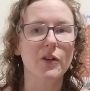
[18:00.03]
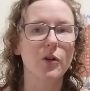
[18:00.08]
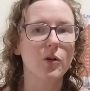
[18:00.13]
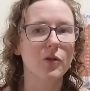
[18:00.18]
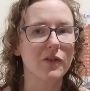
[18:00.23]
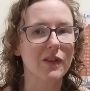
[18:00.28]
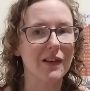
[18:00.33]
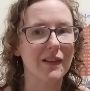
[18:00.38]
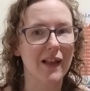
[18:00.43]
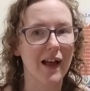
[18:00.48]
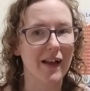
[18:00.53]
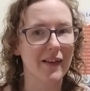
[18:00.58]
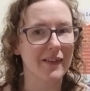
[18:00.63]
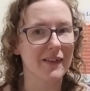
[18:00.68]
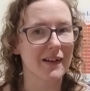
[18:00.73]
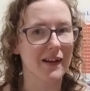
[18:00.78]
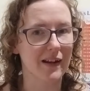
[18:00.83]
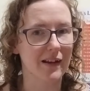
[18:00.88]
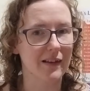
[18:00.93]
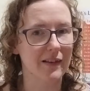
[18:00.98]
it's called The
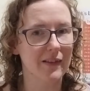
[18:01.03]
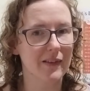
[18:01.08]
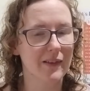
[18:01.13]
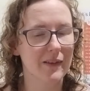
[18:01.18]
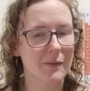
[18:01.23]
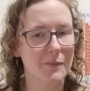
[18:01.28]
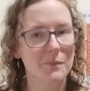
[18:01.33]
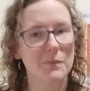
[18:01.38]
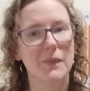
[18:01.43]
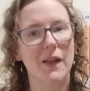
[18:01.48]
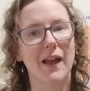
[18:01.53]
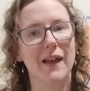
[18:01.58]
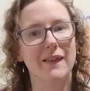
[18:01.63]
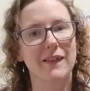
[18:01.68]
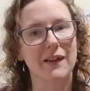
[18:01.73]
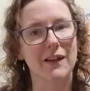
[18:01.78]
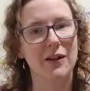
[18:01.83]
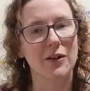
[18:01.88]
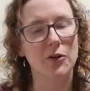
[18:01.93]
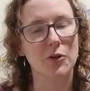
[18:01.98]
Last Dance,
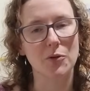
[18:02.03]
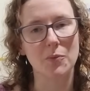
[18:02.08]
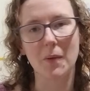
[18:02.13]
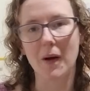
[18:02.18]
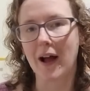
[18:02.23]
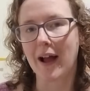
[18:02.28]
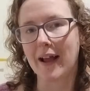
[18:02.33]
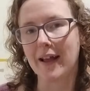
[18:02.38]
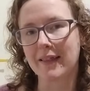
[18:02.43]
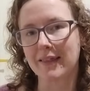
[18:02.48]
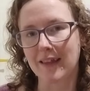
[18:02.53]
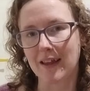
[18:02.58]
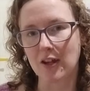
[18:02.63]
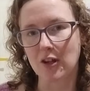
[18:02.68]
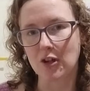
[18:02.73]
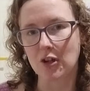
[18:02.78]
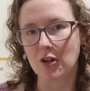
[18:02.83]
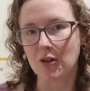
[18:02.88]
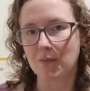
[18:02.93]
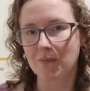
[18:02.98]
as a goodbye and
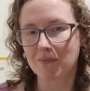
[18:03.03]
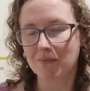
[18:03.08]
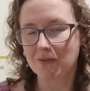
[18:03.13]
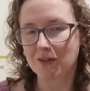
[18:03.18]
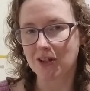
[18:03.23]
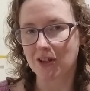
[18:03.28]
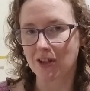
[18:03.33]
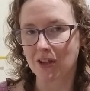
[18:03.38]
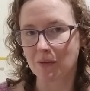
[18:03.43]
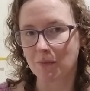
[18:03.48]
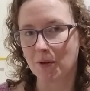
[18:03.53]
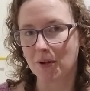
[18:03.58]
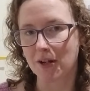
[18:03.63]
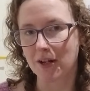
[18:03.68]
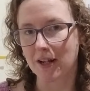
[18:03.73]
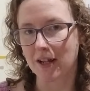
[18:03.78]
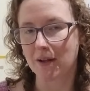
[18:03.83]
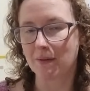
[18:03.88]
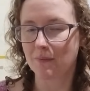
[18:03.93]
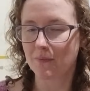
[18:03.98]
thank you to the
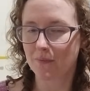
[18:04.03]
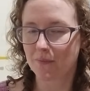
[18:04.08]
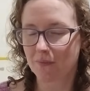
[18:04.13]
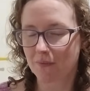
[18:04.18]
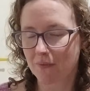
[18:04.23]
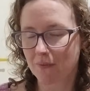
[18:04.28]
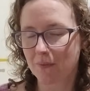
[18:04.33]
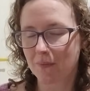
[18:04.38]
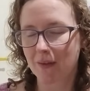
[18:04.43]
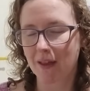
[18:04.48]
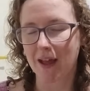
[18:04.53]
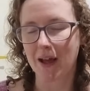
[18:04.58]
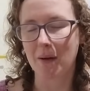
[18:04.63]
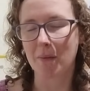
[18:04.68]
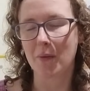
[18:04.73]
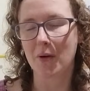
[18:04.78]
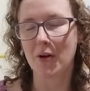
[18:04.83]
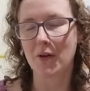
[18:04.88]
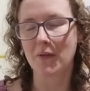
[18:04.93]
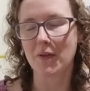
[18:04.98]
community
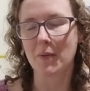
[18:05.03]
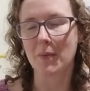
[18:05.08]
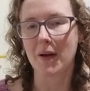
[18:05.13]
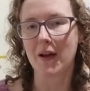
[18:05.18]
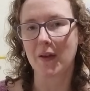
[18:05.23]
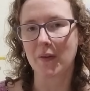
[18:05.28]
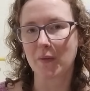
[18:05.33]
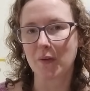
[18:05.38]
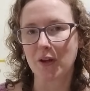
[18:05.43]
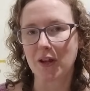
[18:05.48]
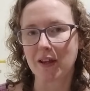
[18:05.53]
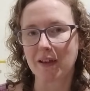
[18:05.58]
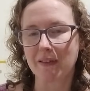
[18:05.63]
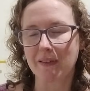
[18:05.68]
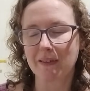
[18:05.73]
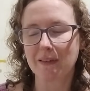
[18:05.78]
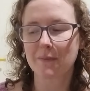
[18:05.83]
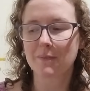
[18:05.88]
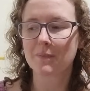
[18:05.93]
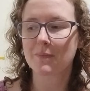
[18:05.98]
over the past few
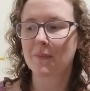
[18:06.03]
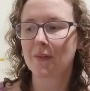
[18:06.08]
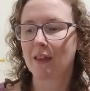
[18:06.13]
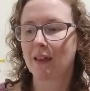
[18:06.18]
years.